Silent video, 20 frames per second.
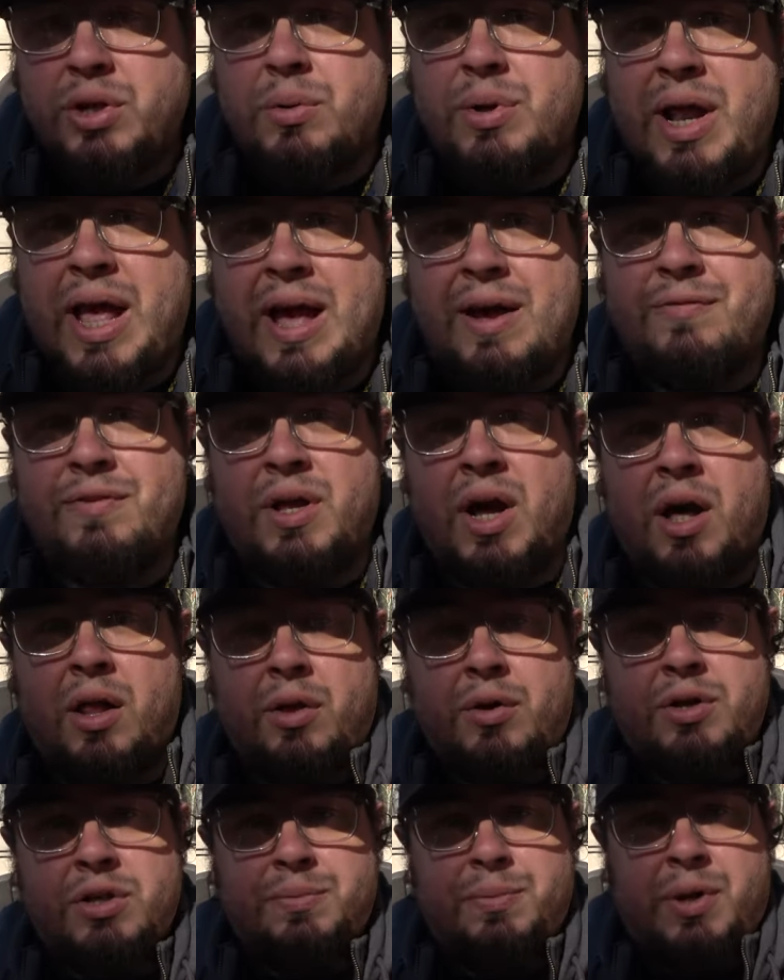doing half
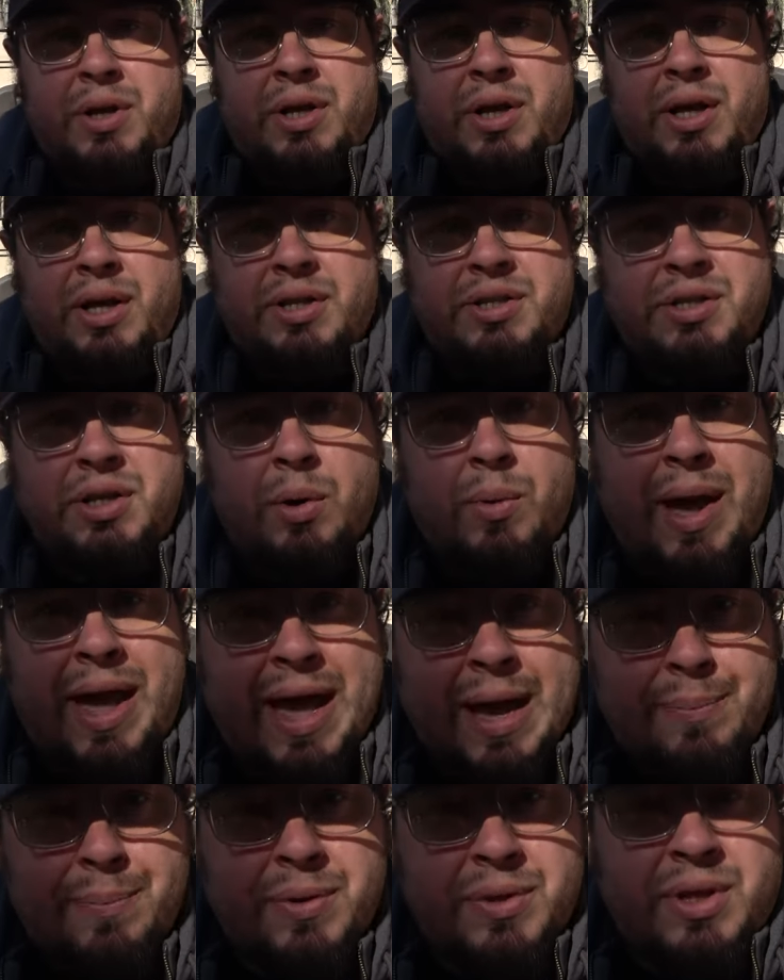dollars, but it so
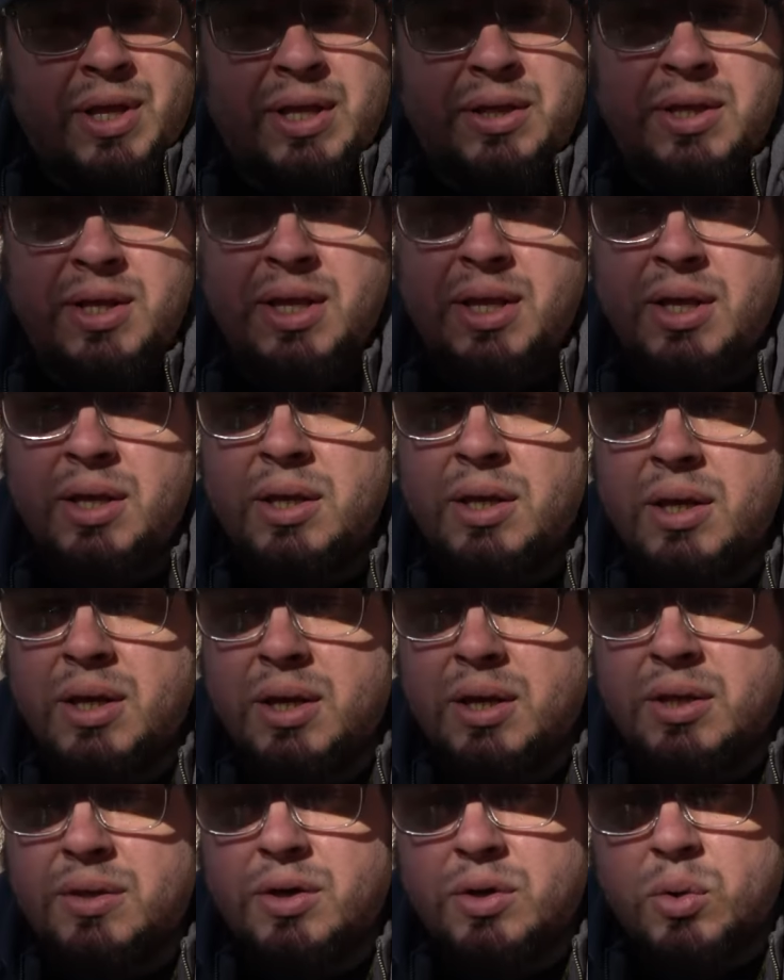happened that the
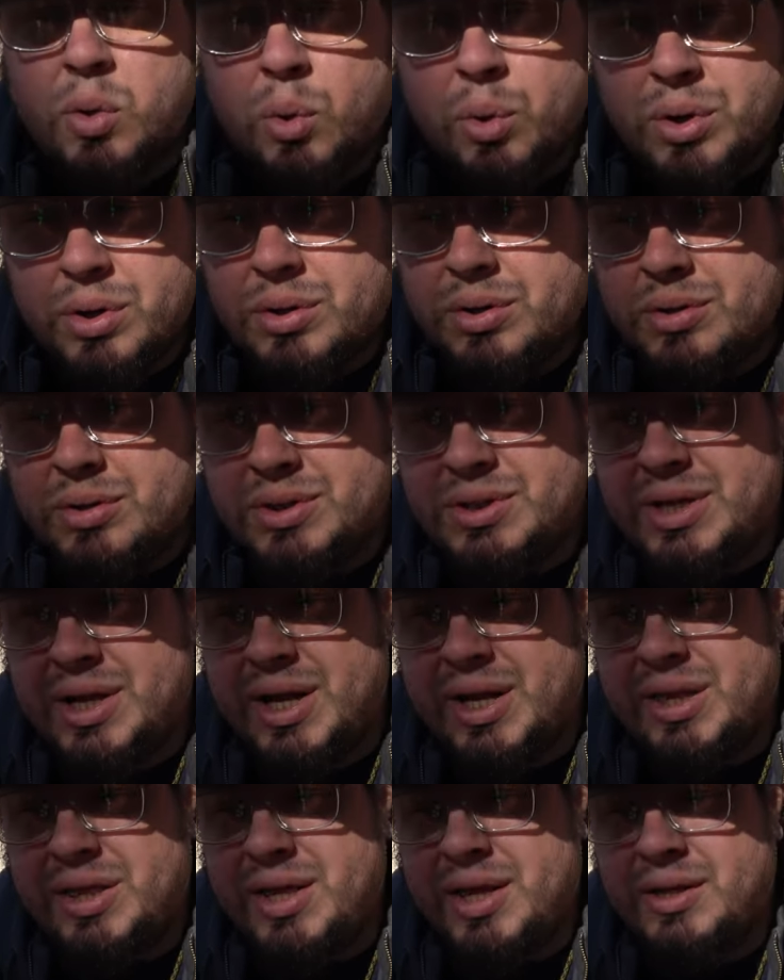quarters and
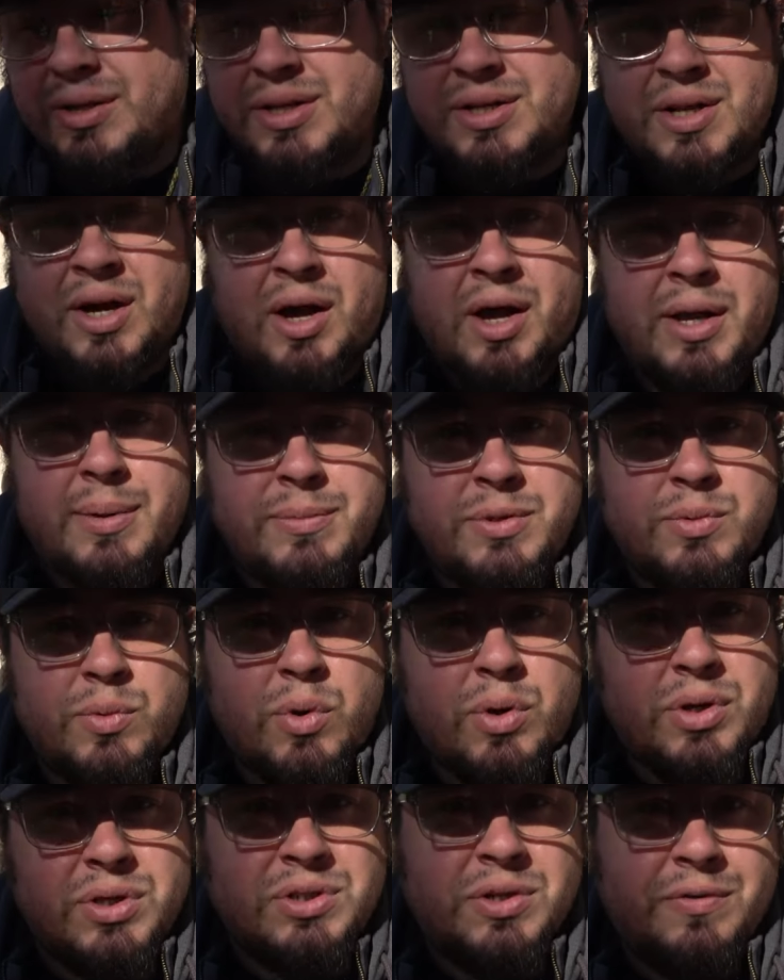I think the dimes
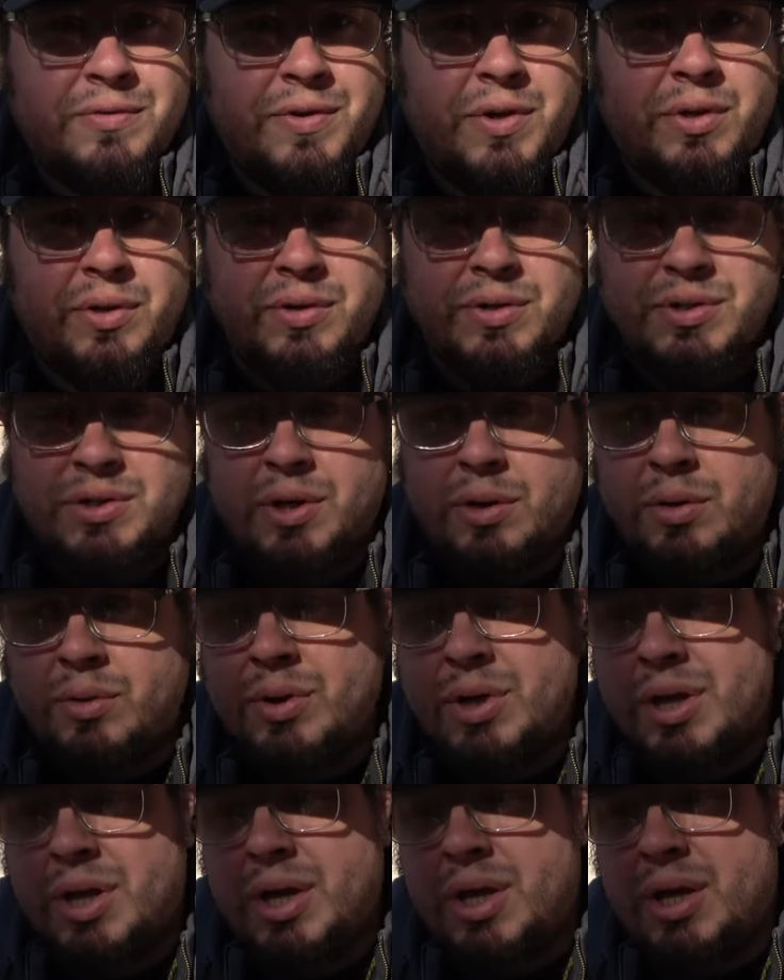were also filled. So
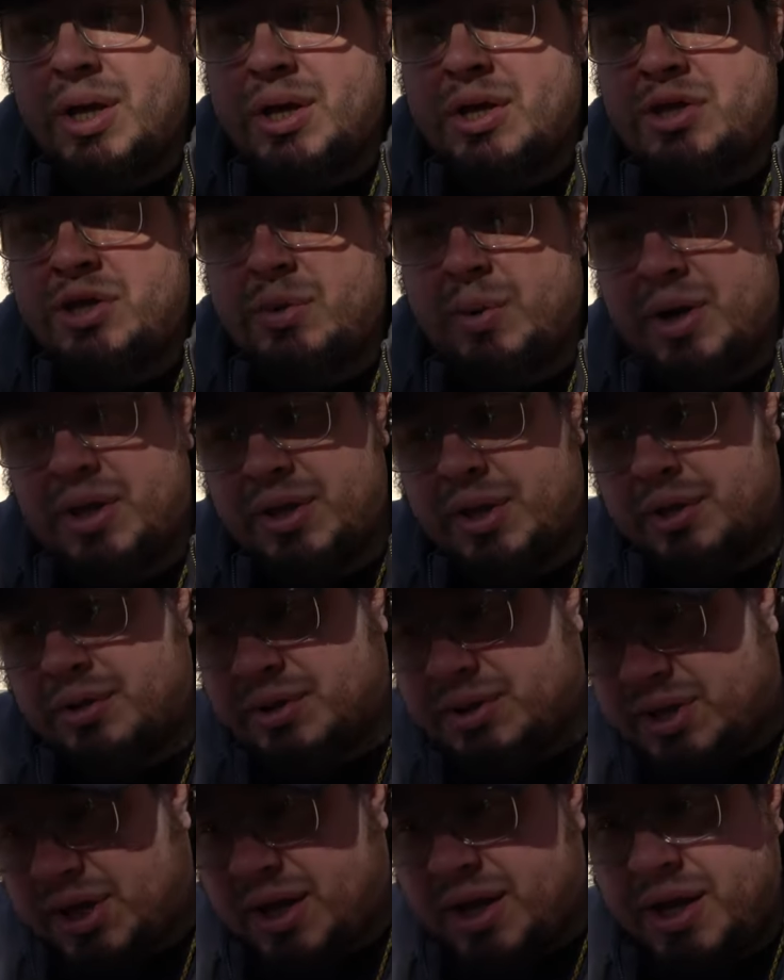she went on the
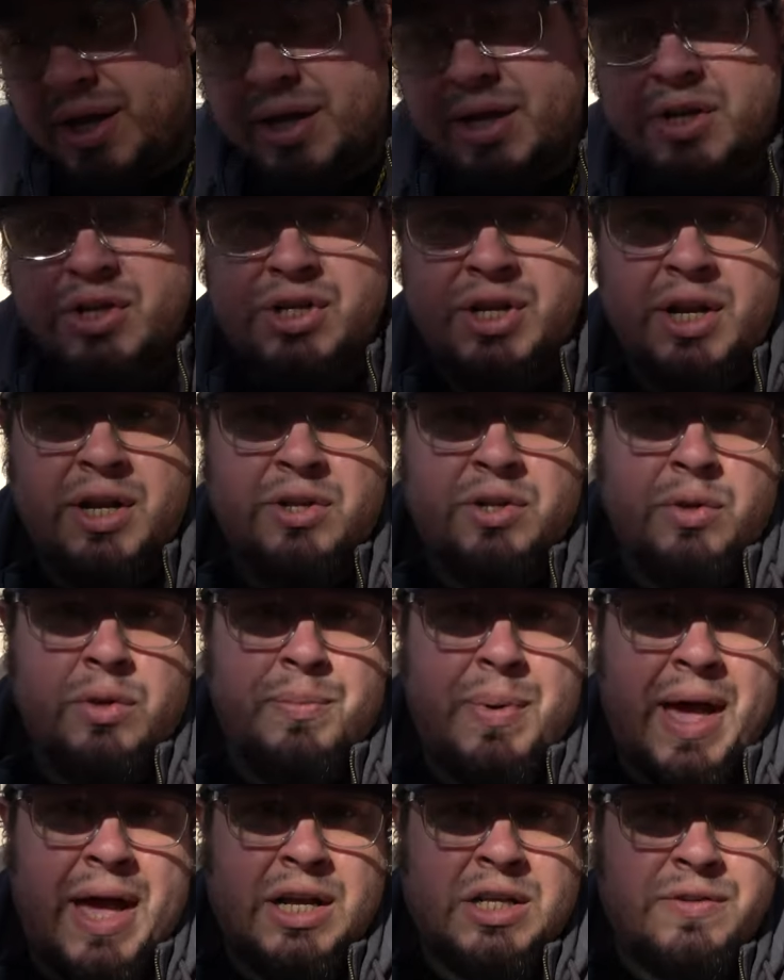other side, and she had to do the
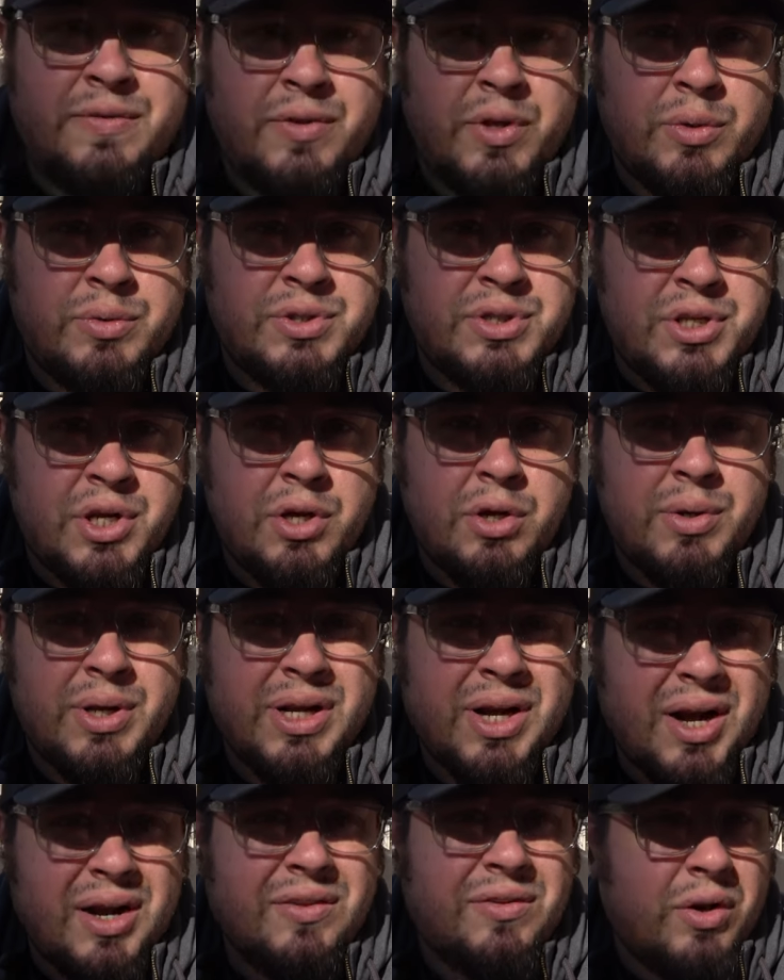bags for those too.
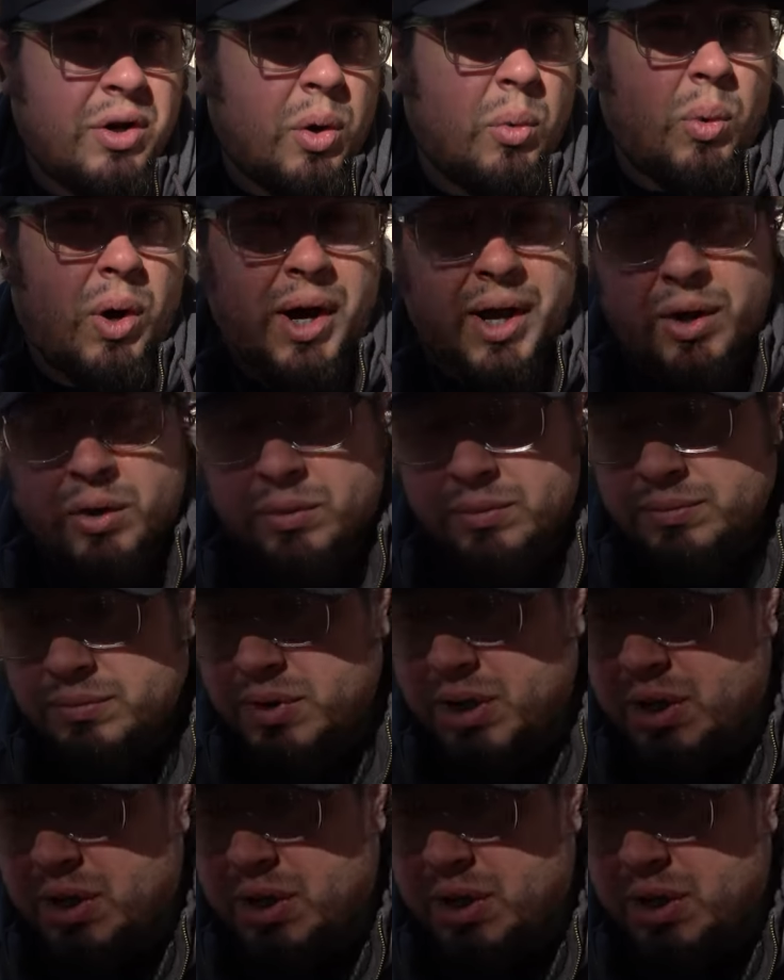It kind of took a while.